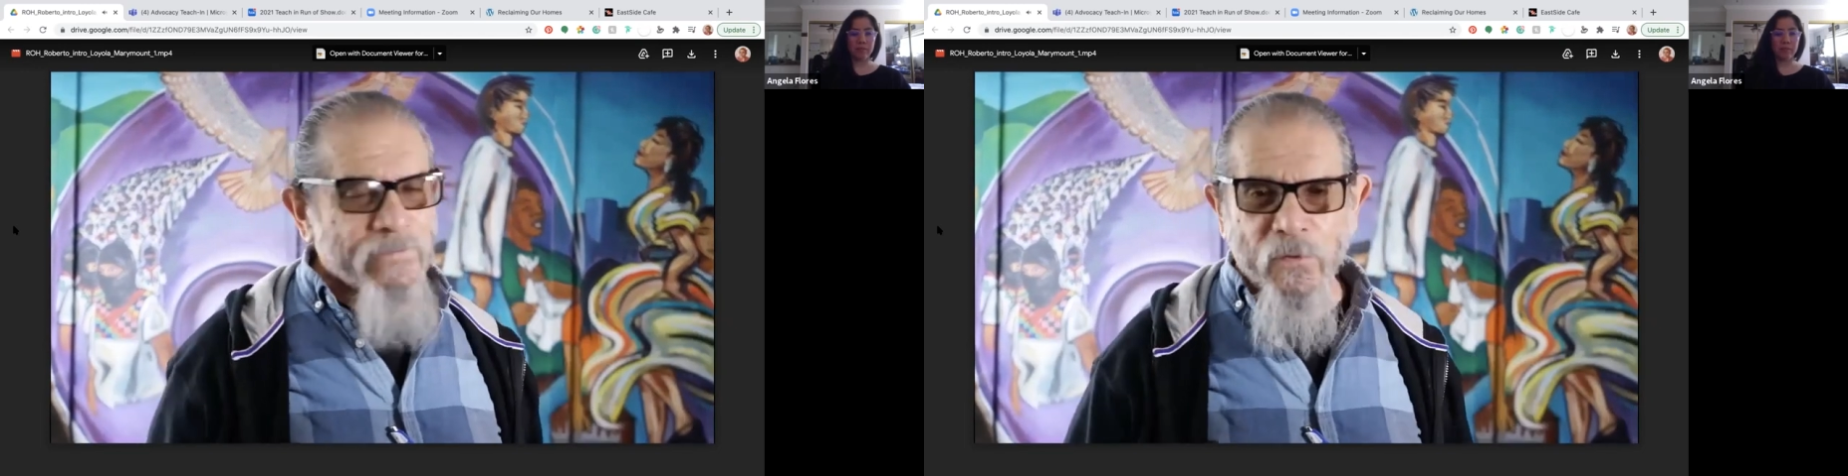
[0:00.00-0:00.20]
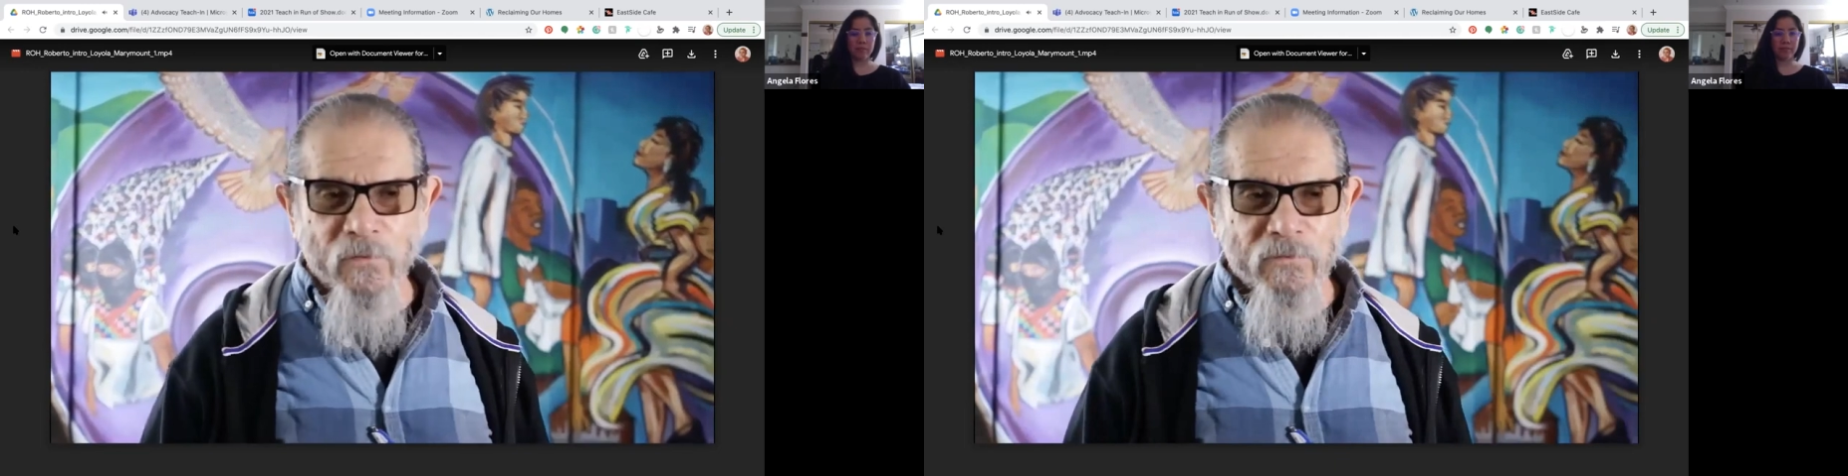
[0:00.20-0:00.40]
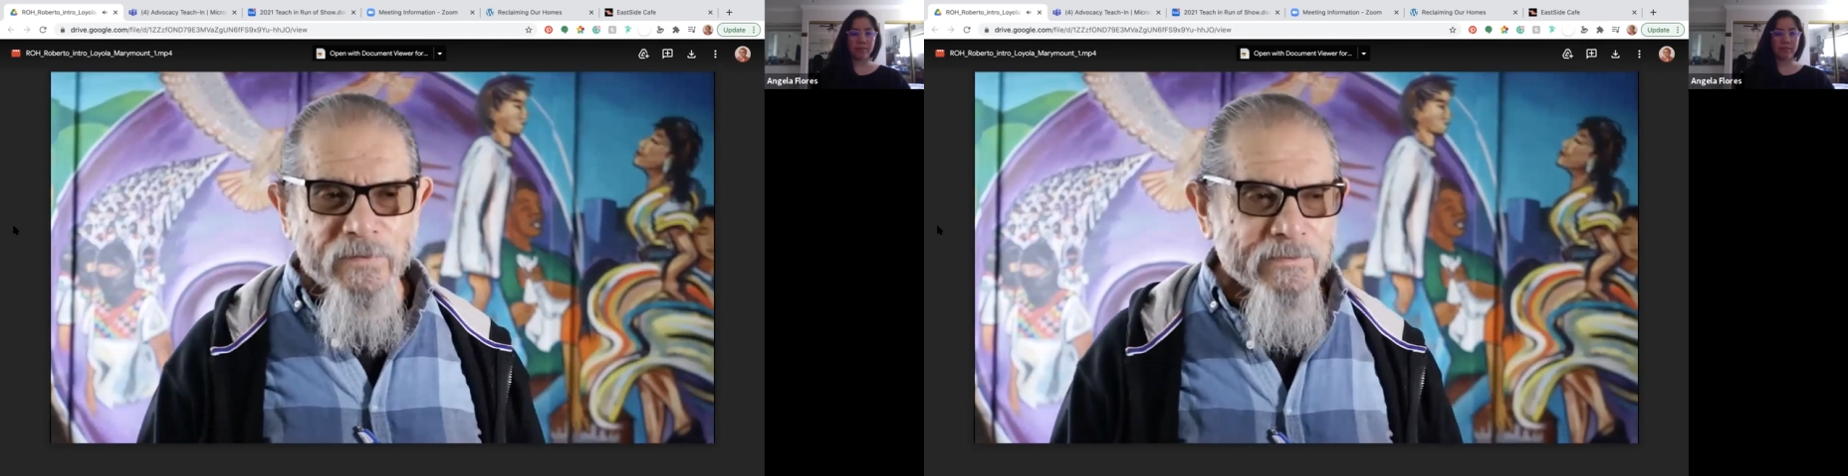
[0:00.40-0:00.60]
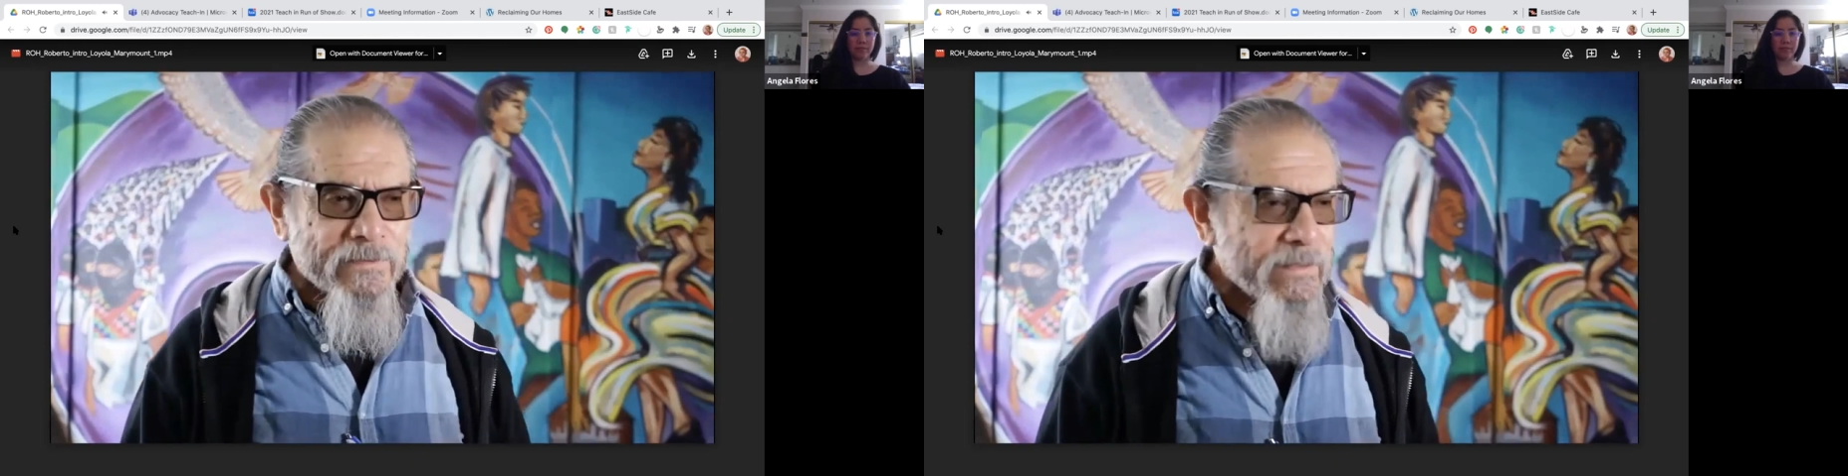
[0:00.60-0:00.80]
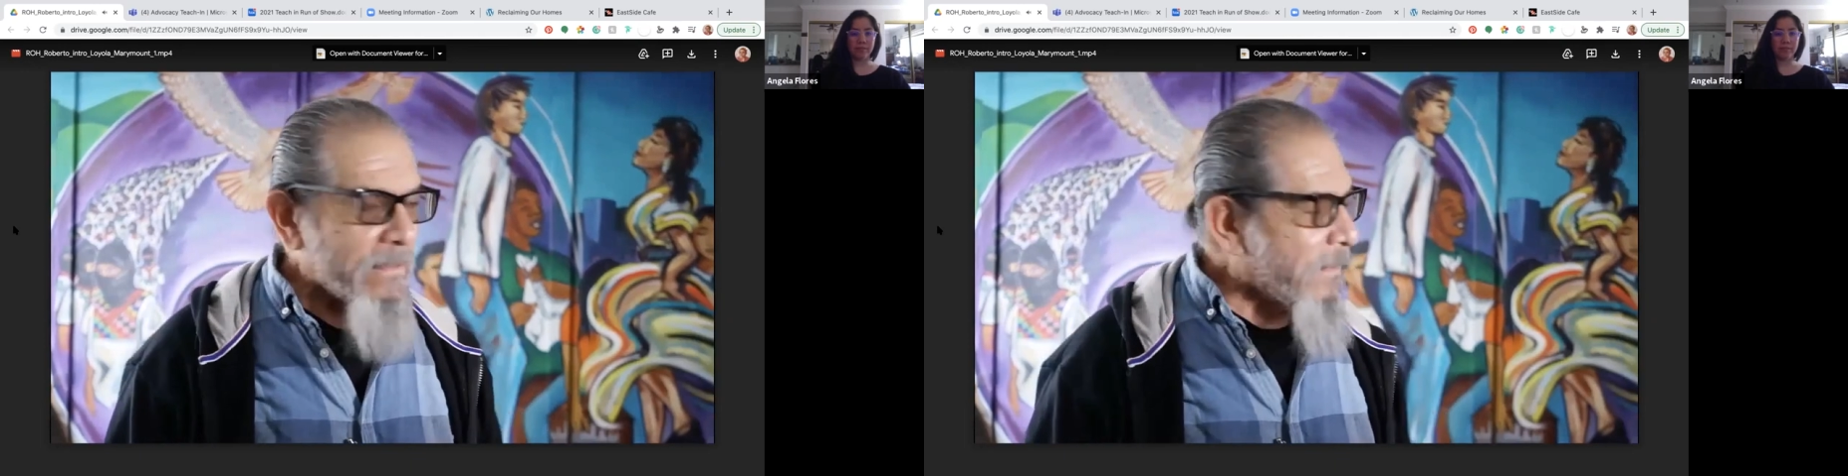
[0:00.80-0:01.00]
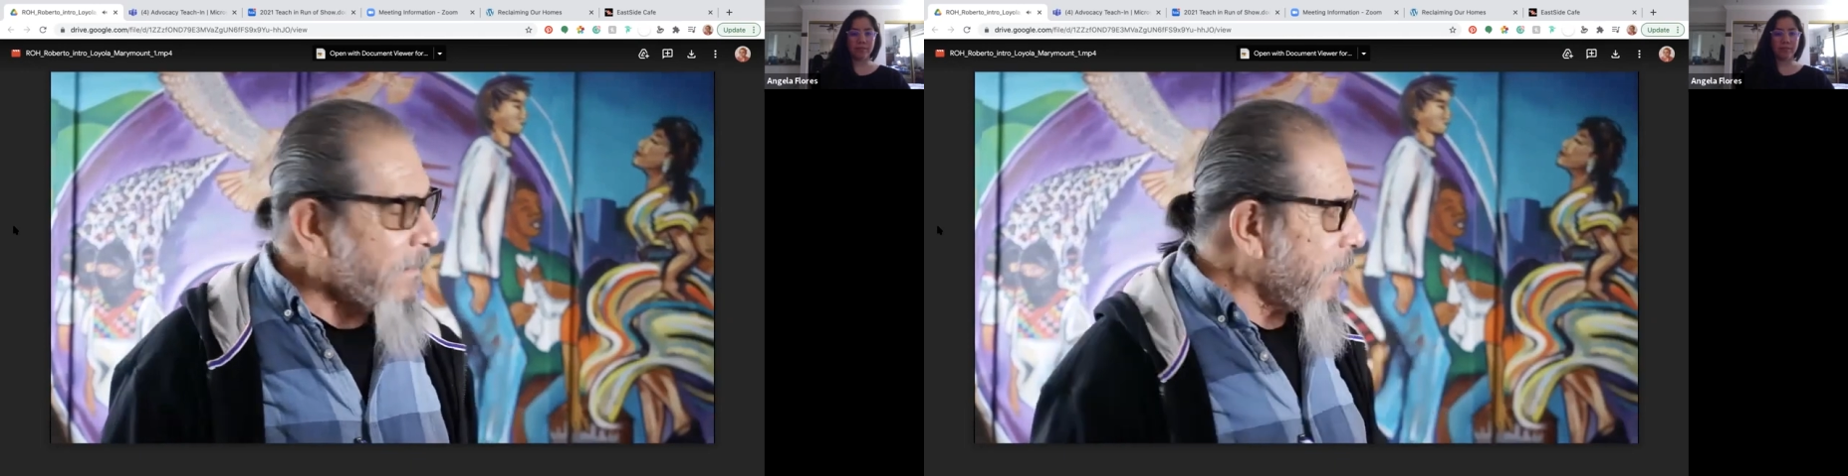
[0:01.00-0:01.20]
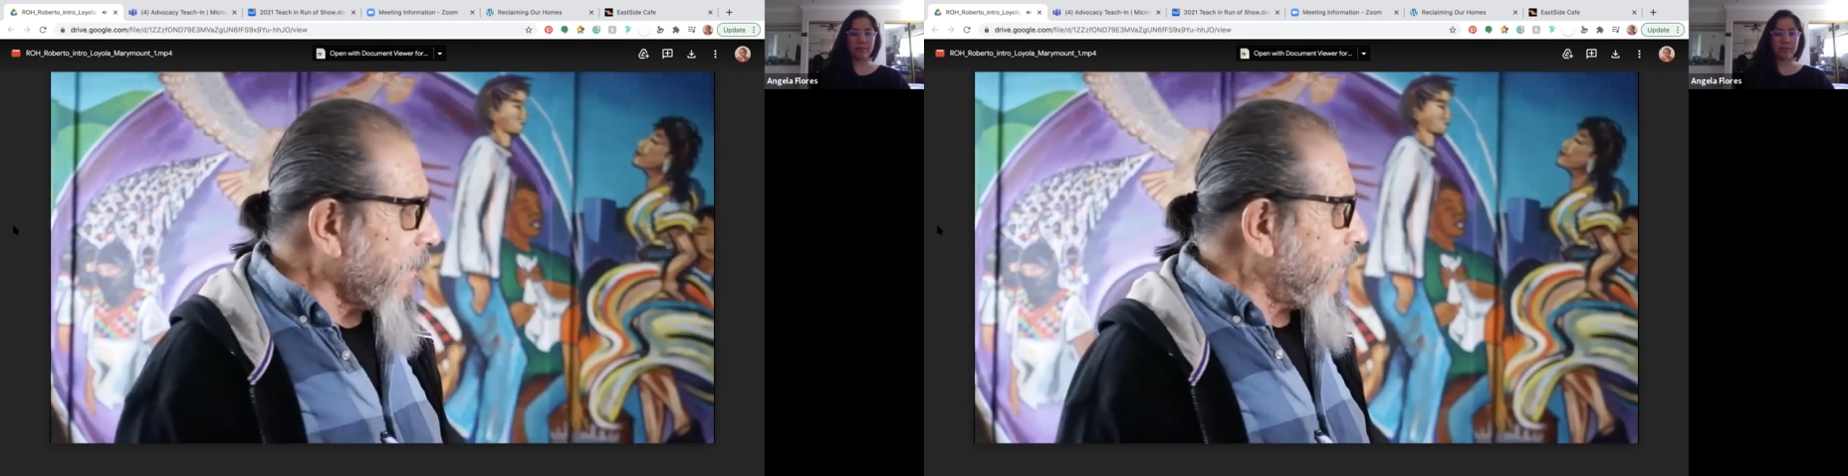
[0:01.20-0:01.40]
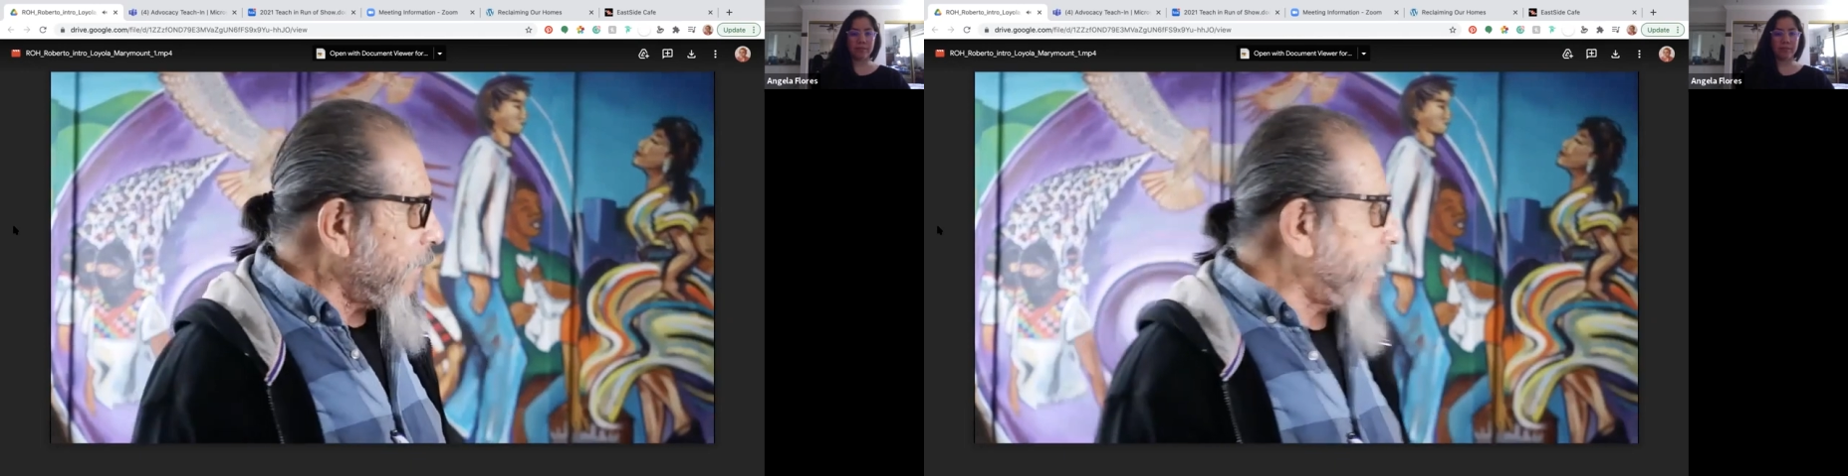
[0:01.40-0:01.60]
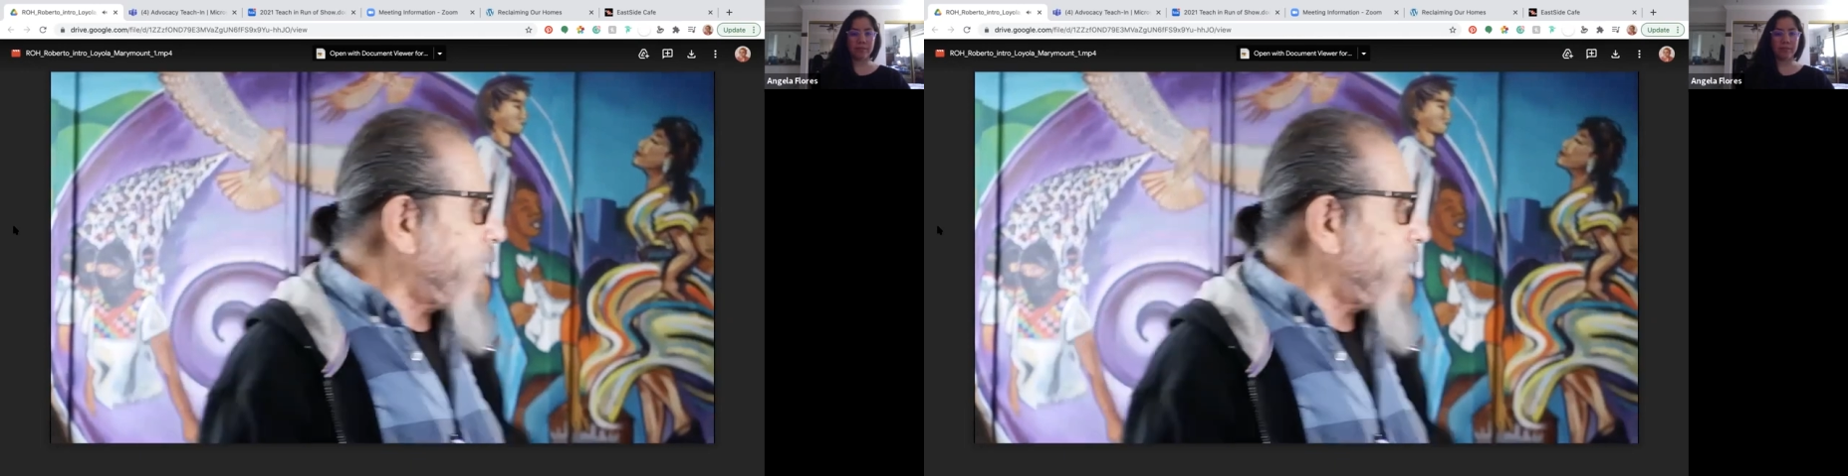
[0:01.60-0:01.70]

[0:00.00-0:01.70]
of COVID. And